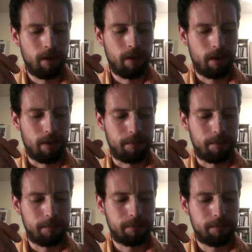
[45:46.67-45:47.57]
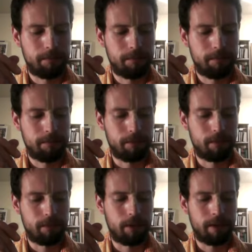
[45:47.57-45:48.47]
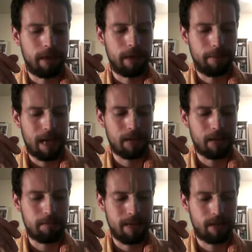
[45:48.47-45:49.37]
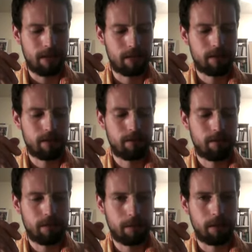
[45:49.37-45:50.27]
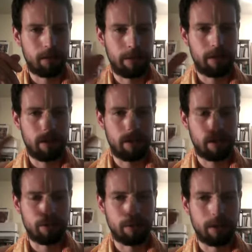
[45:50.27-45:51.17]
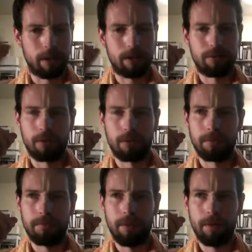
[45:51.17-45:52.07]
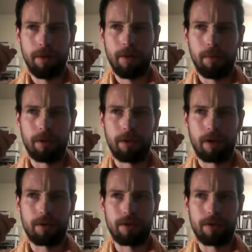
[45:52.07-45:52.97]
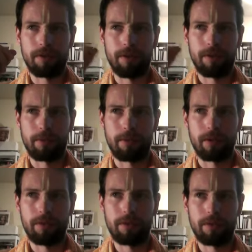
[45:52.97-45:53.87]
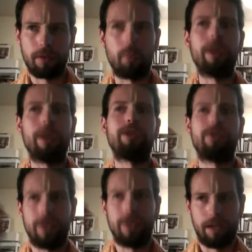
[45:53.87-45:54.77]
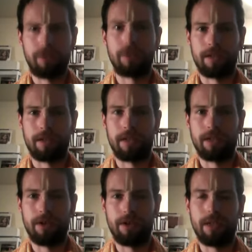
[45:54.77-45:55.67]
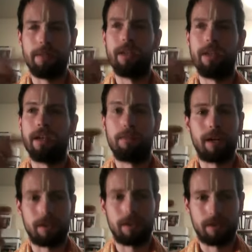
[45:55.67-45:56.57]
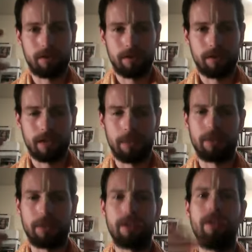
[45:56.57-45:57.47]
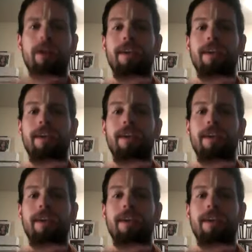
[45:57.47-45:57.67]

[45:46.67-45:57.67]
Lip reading: And following that path means properly meditating on Sri Radha's form with the consciousness of giving pure love to her, which then translates to the ability to practice celibacy